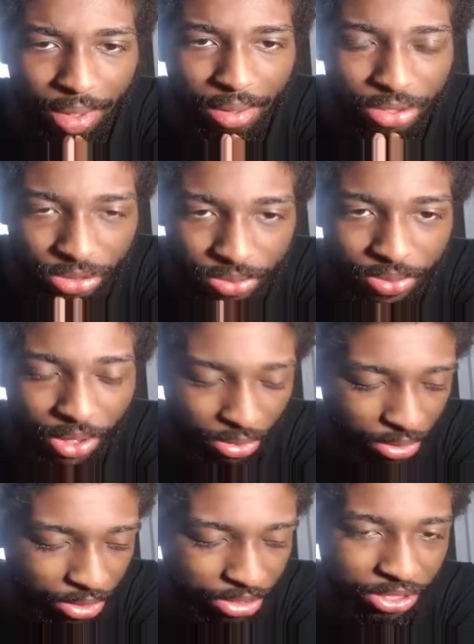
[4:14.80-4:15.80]
So, you know,
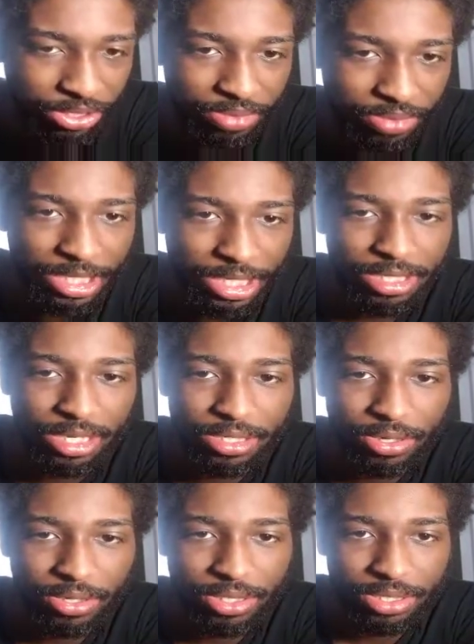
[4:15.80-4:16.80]
there's some decent
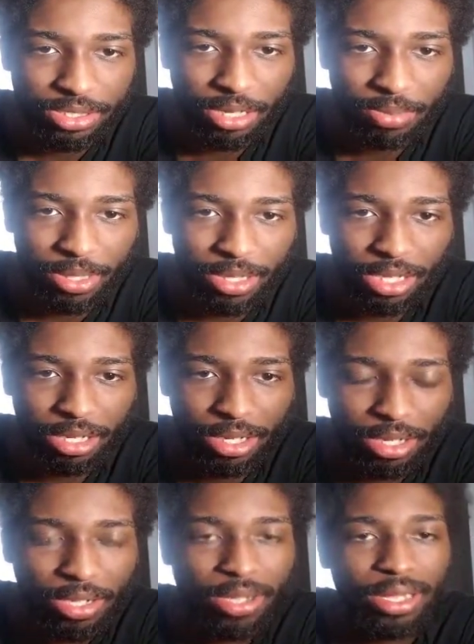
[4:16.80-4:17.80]
SRs in this game. Like,
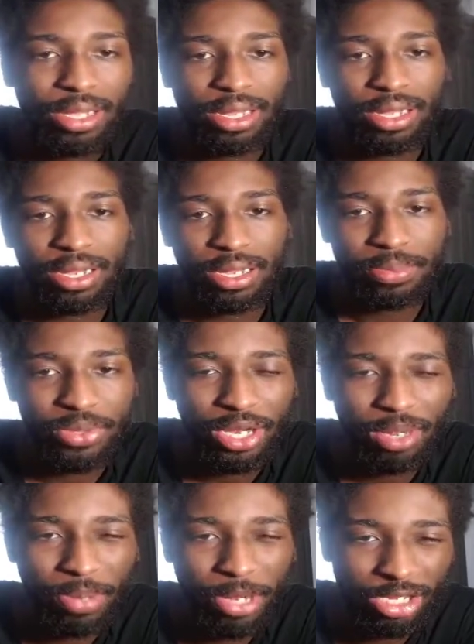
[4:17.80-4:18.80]
um, you get
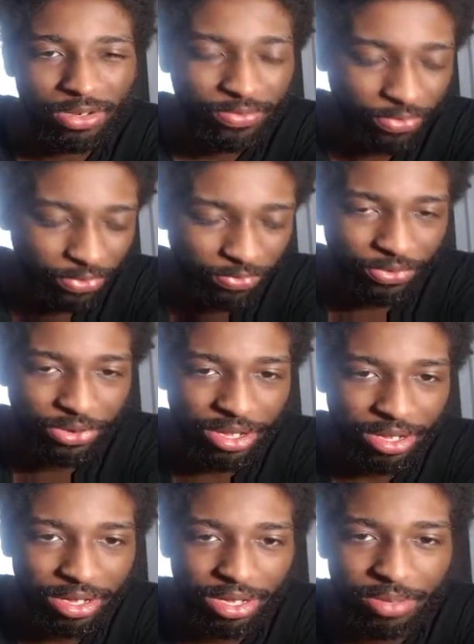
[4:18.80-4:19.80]
Apollo for the free,
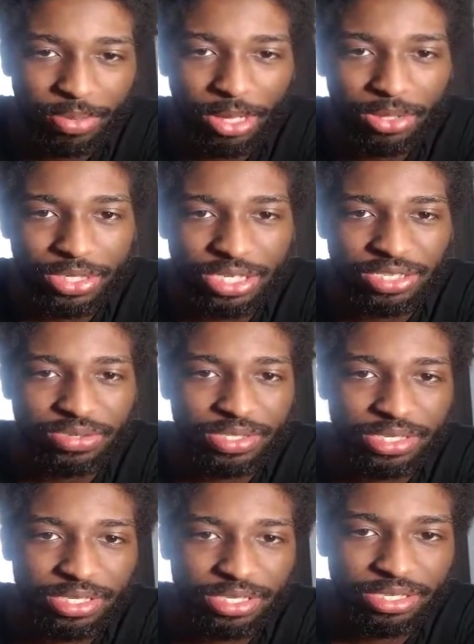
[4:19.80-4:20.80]
and Apollo's actually
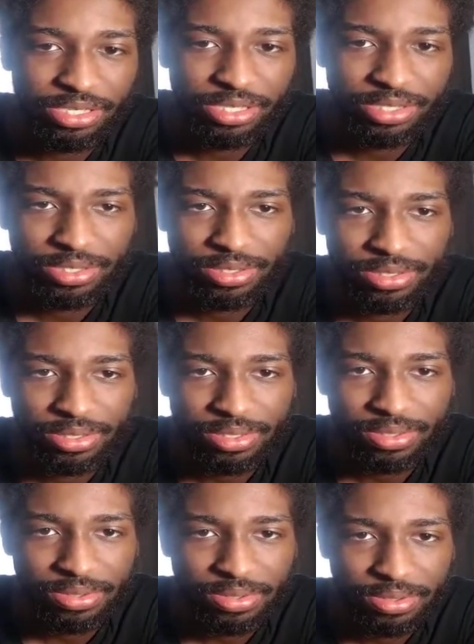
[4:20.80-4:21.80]
really good.
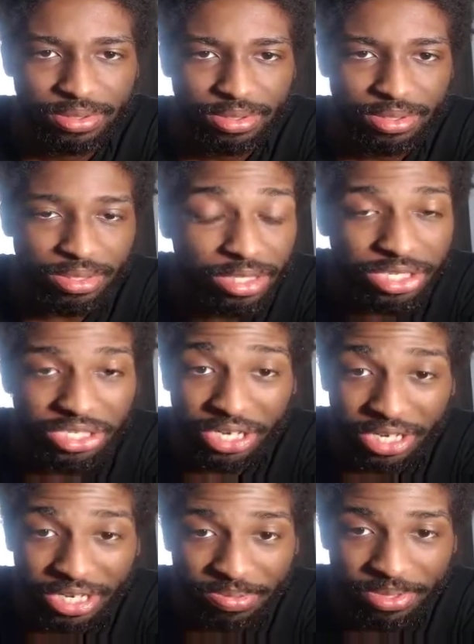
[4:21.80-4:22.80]

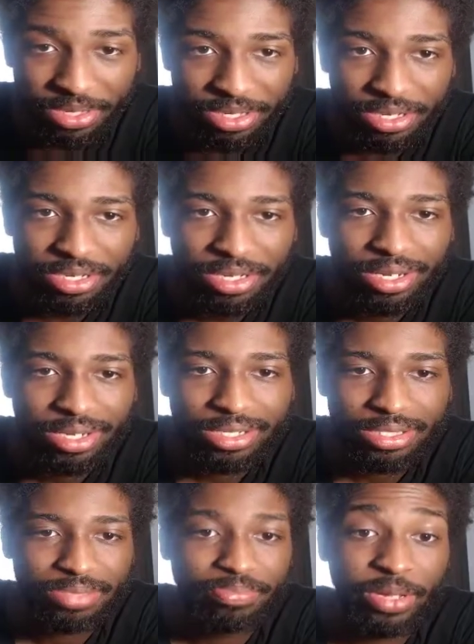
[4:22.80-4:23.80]
Shakespeare.
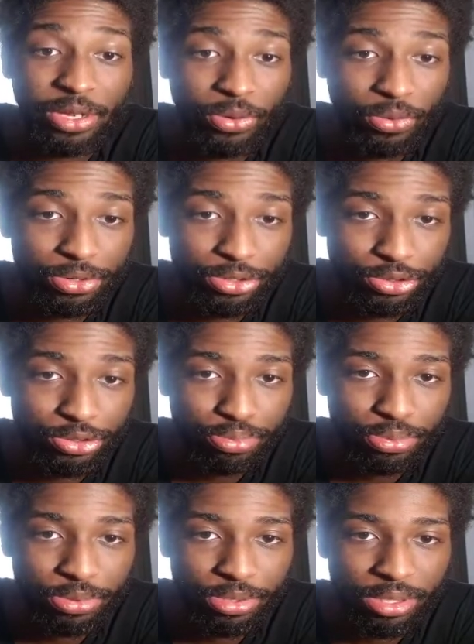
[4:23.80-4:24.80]
Pandora dupe.
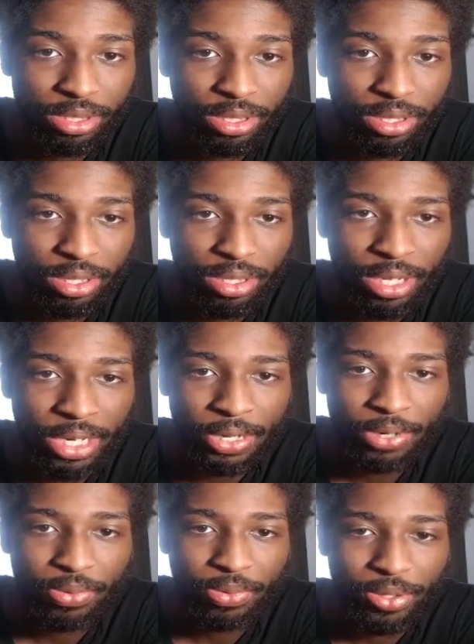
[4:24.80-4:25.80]
I don't
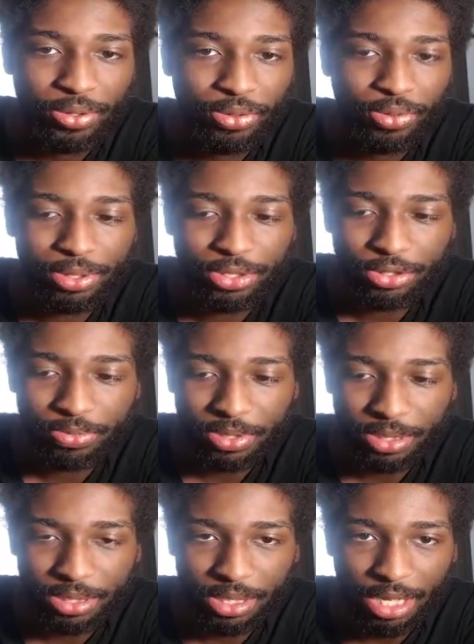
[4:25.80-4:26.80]
know what you do with dupes
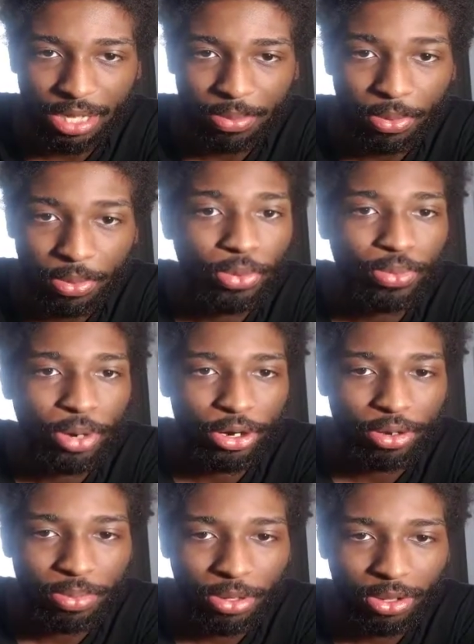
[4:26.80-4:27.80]
in this game. Move
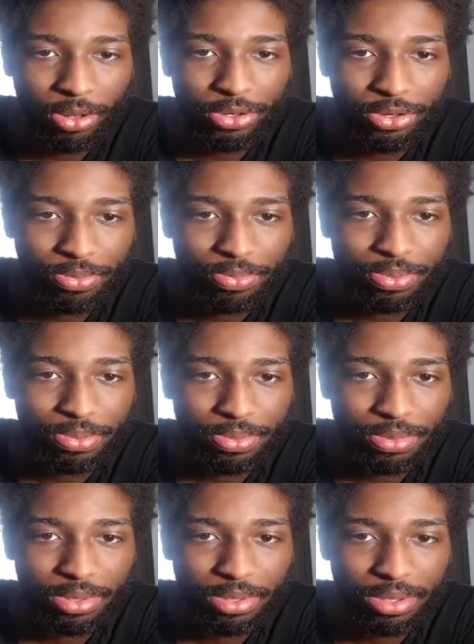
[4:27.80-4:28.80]
Marco Polo dupe.
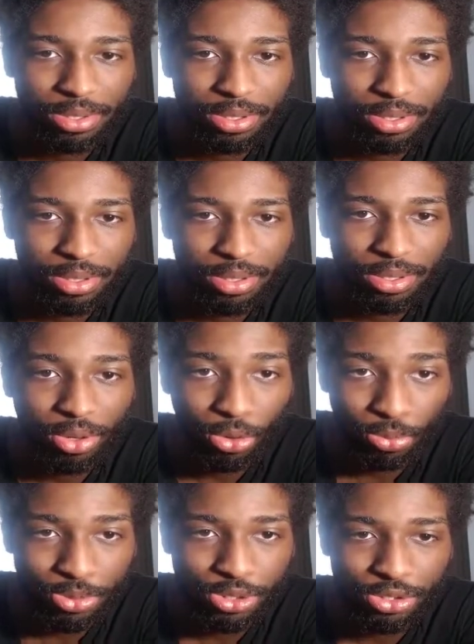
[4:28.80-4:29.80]

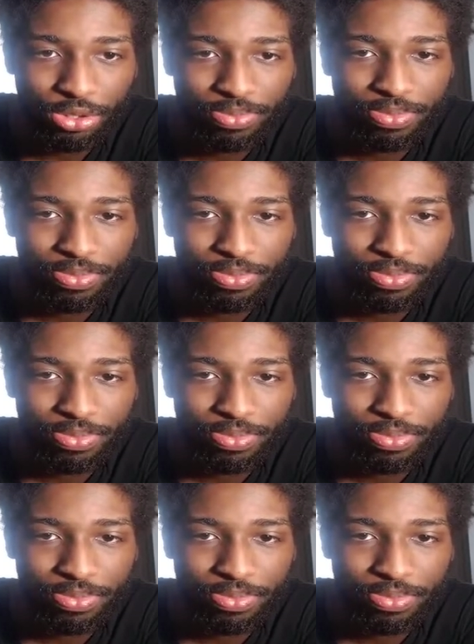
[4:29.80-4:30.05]
Holmes dupe.